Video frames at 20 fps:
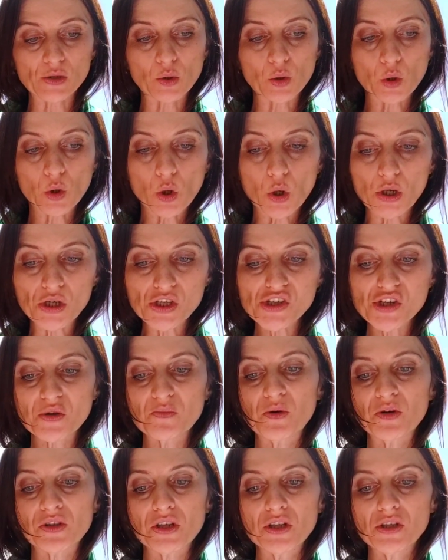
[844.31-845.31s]
who
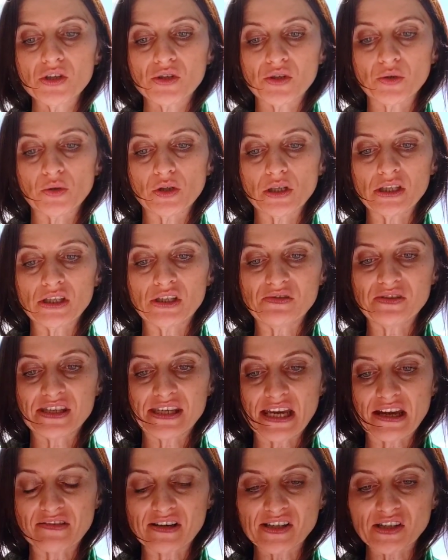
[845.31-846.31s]
contribute to
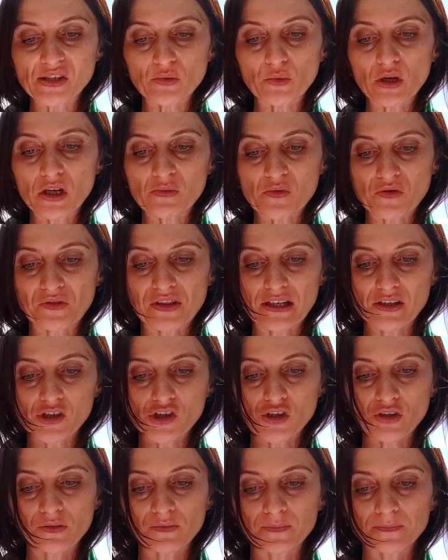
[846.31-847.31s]
doTERRA's oil
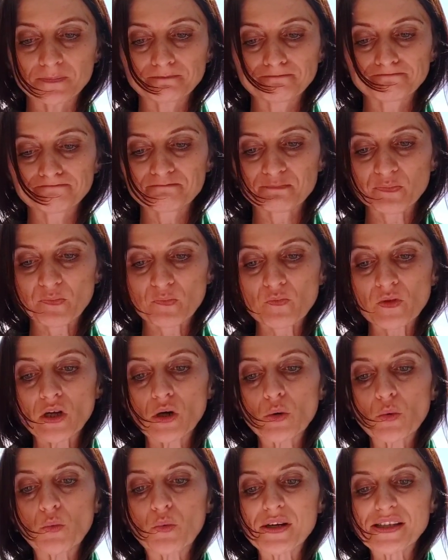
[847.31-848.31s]
production.
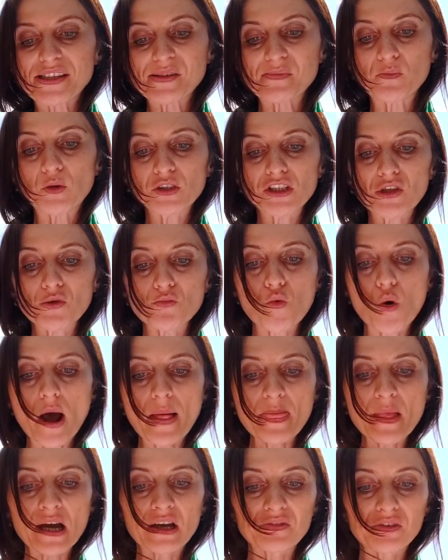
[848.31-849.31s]
With more than
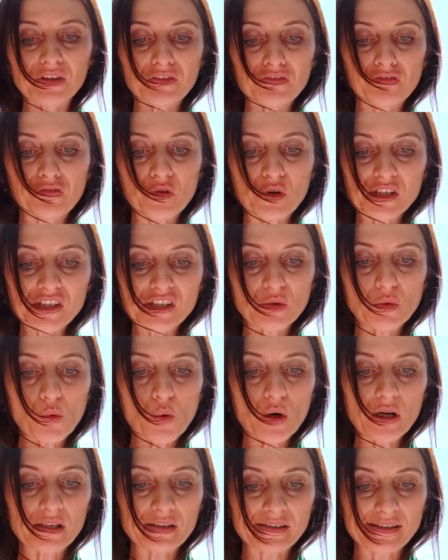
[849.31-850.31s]
140
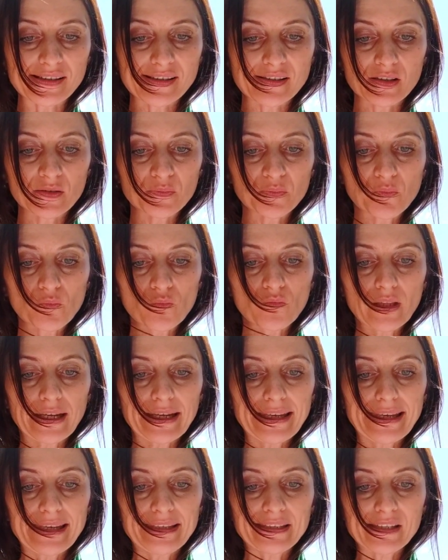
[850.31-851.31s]
oils
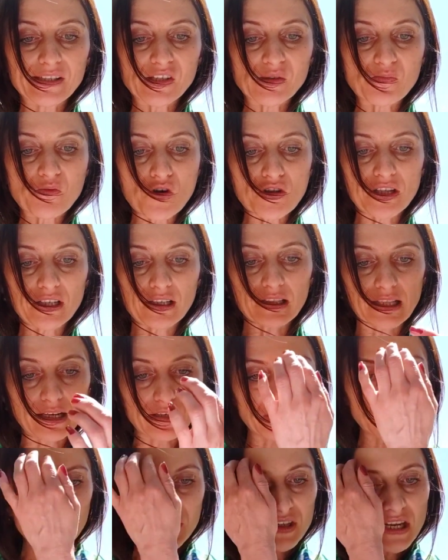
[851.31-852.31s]
in its product
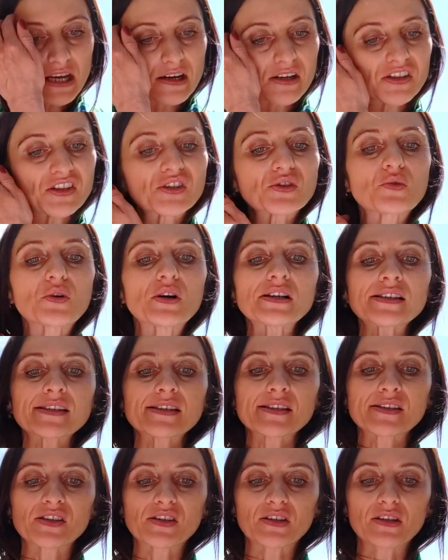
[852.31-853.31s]
line, doTERRA
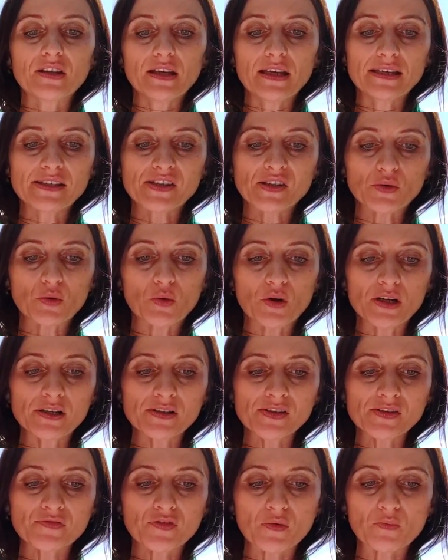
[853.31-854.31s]
sources its
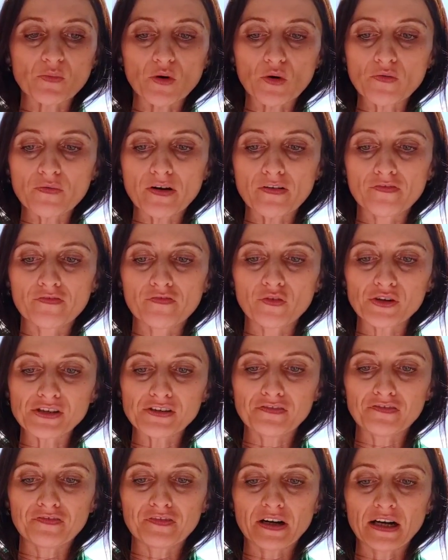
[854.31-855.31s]
oils from over
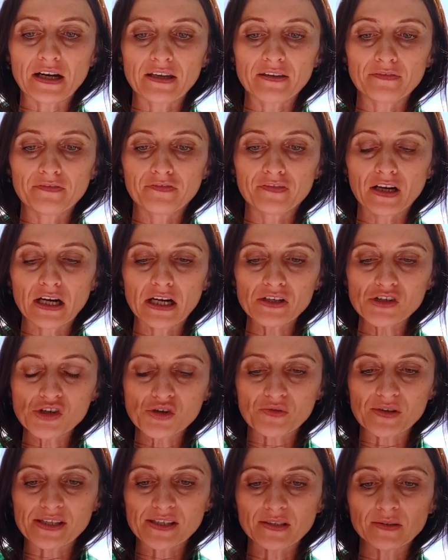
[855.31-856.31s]
45
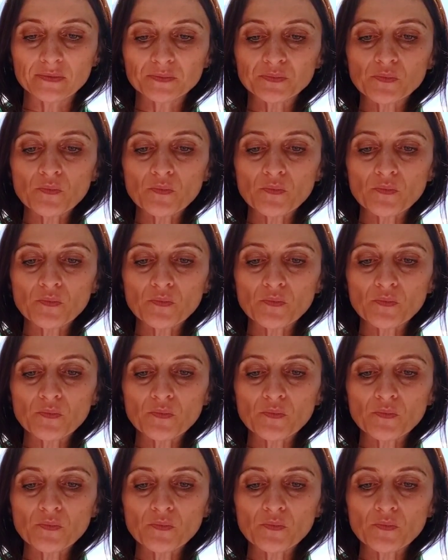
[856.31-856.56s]
countries,